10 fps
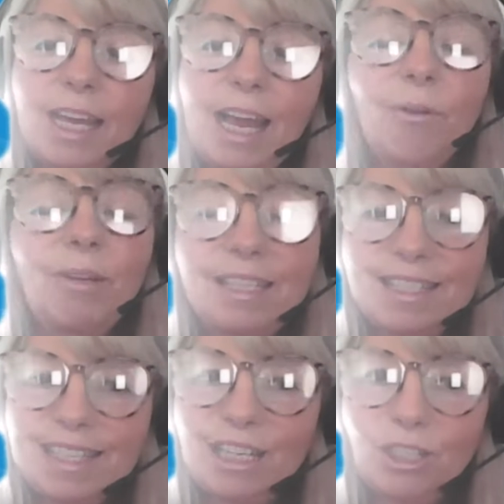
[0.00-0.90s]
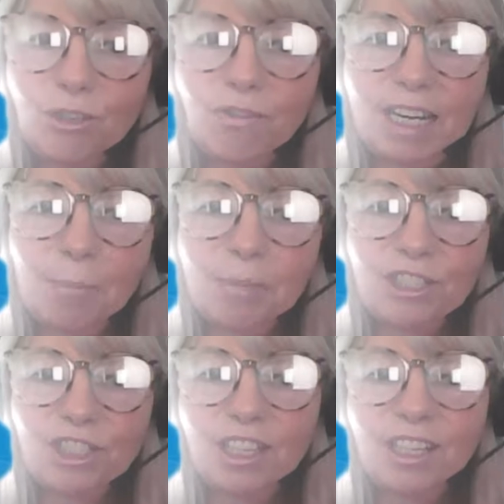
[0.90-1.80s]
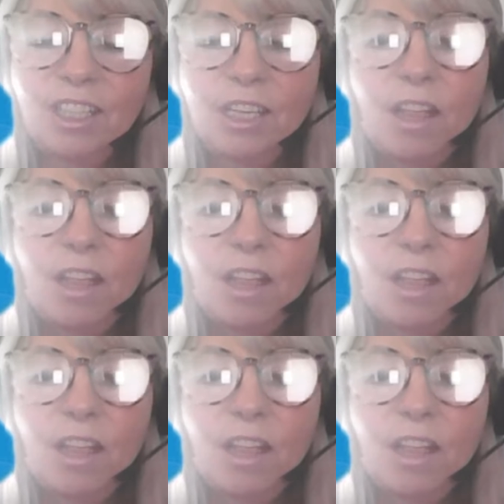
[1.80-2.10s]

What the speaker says: out, it says you're an amateur,